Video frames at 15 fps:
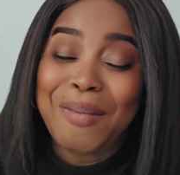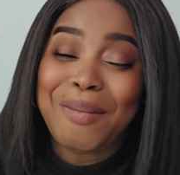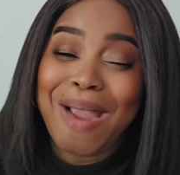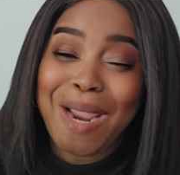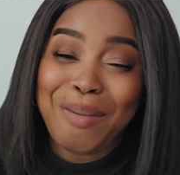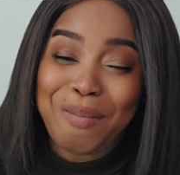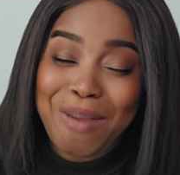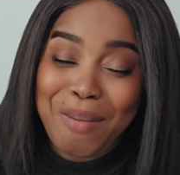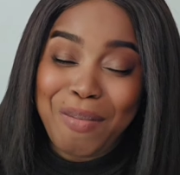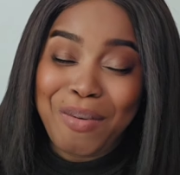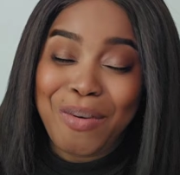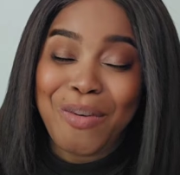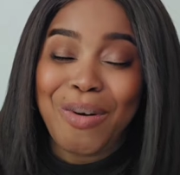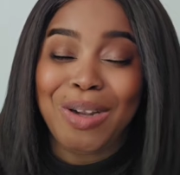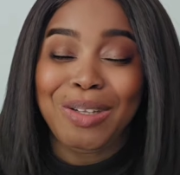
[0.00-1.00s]
My
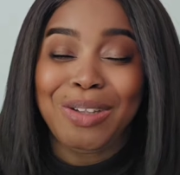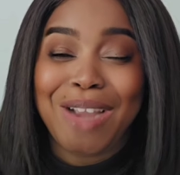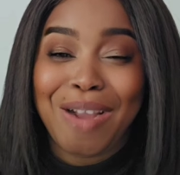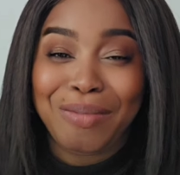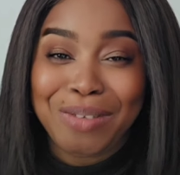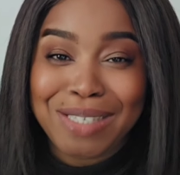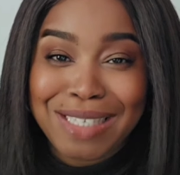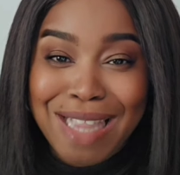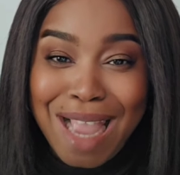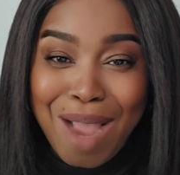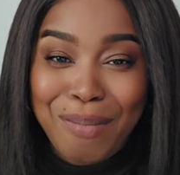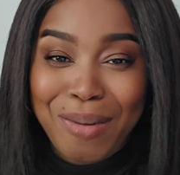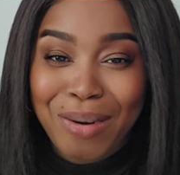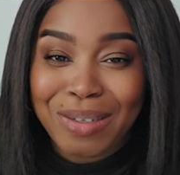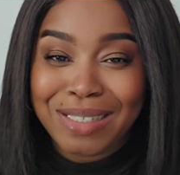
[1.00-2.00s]
people, what do you have to say
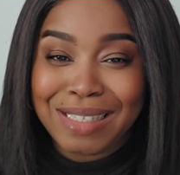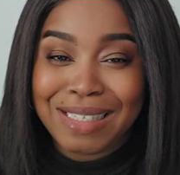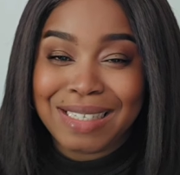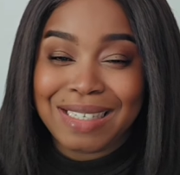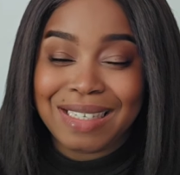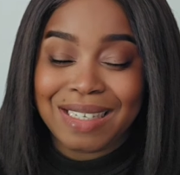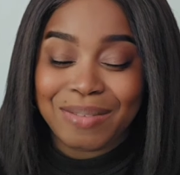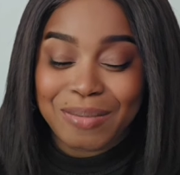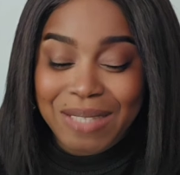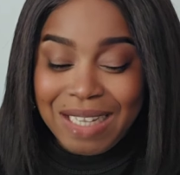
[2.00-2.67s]
about this?